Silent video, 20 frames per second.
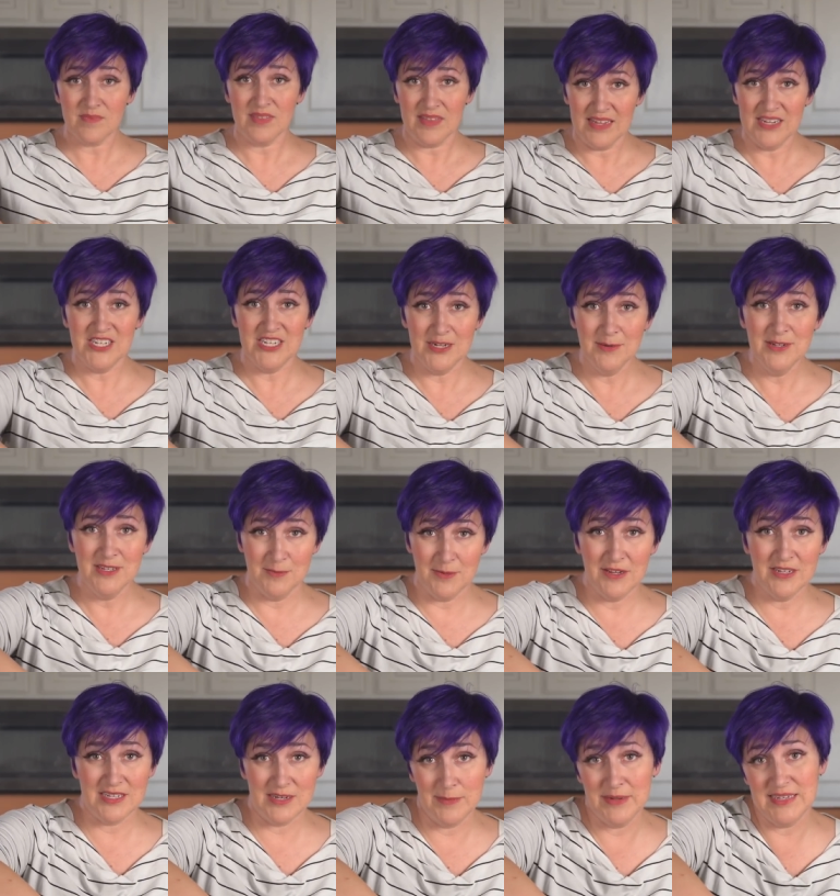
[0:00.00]
she was
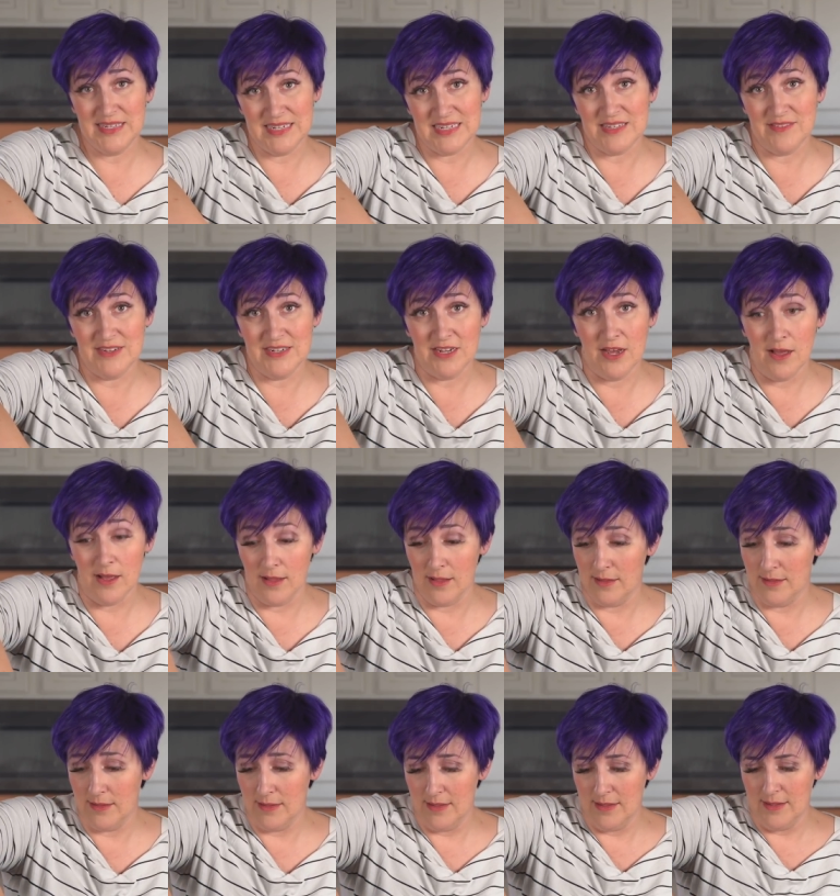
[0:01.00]
supposed to be 6 feet tall.
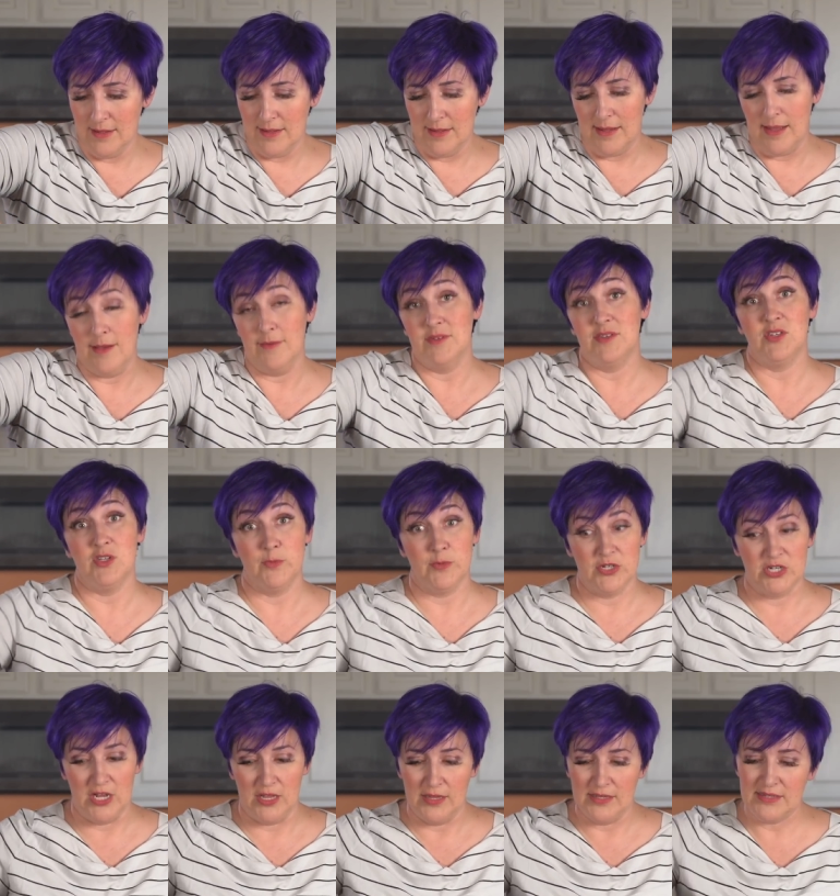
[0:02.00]
I was super
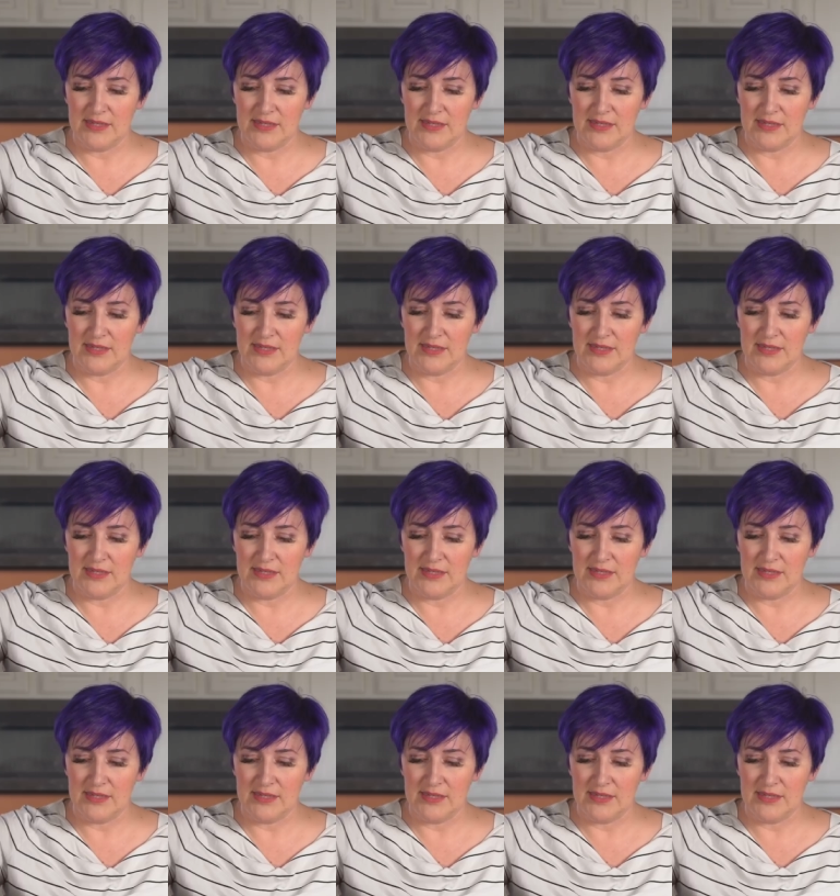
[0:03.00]
jealous.